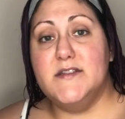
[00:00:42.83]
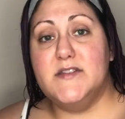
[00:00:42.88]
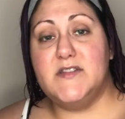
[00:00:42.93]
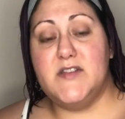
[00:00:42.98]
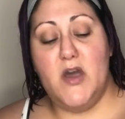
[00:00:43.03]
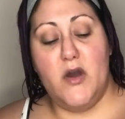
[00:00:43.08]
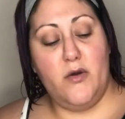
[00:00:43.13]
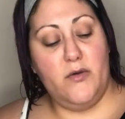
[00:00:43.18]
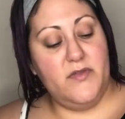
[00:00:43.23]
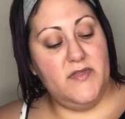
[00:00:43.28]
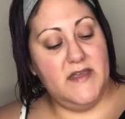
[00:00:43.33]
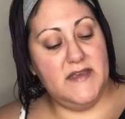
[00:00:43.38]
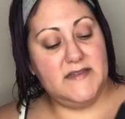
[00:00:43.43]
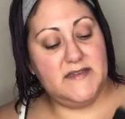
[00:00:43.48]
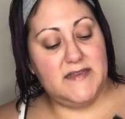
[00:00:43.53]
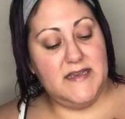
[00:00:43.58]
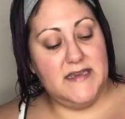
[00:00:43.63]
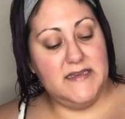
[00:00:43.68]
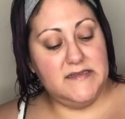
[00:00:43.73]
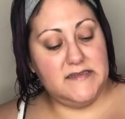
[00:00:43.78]
So
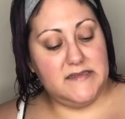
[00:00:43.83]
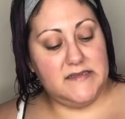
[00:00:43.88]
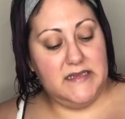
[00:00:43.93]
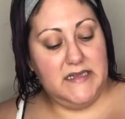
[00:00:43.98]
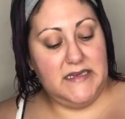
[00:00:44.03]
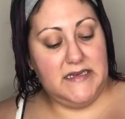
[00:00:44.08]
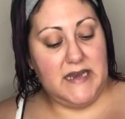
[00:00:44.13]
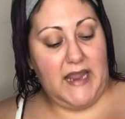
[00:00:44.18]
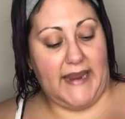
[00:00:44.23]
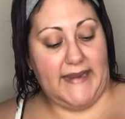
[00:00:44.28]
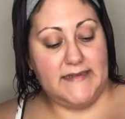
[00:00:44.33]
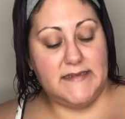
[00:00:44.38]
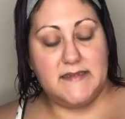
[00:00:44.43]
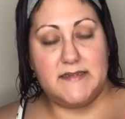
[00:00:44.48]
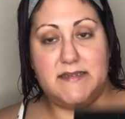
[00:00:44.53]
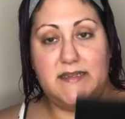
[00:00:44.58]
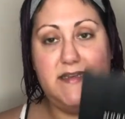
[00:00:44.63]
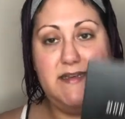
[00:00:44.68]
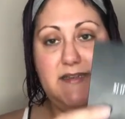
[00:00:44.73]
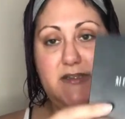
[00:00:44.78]
this is the
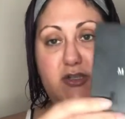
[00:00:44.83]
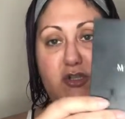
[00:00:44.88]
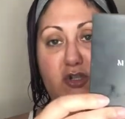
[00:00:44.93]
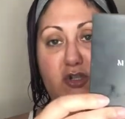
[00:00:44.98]
9C